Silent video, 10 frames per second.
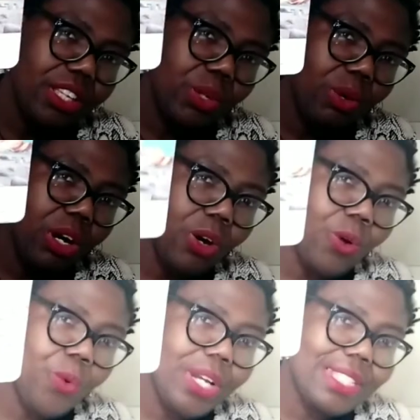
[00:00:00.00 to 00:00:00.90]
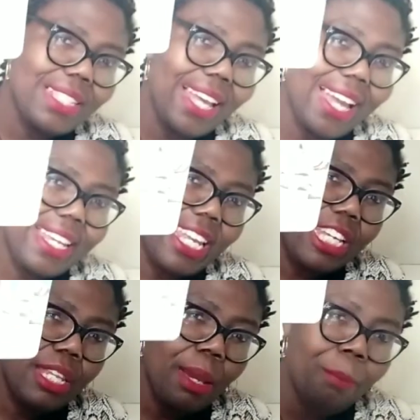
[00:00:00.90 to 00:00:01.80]
You are always
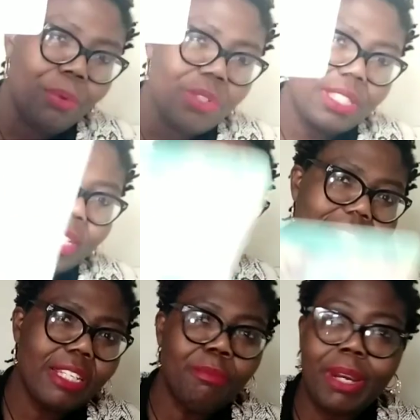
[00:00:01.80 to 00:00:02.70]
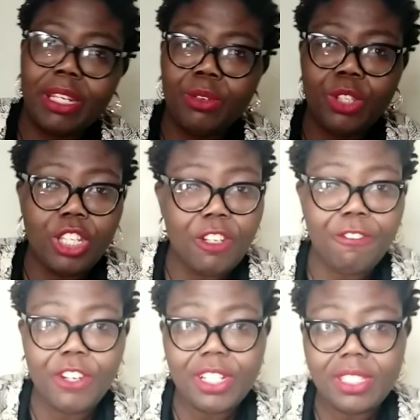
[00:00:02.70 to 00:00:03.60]
guided, protected by the
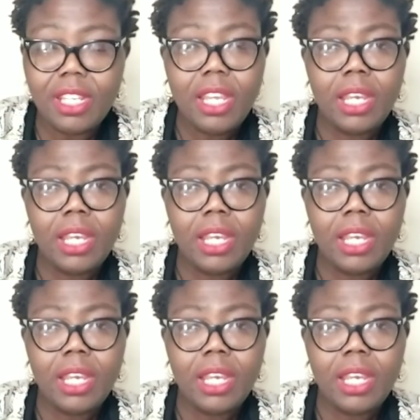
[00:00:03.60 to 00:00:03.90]
universe,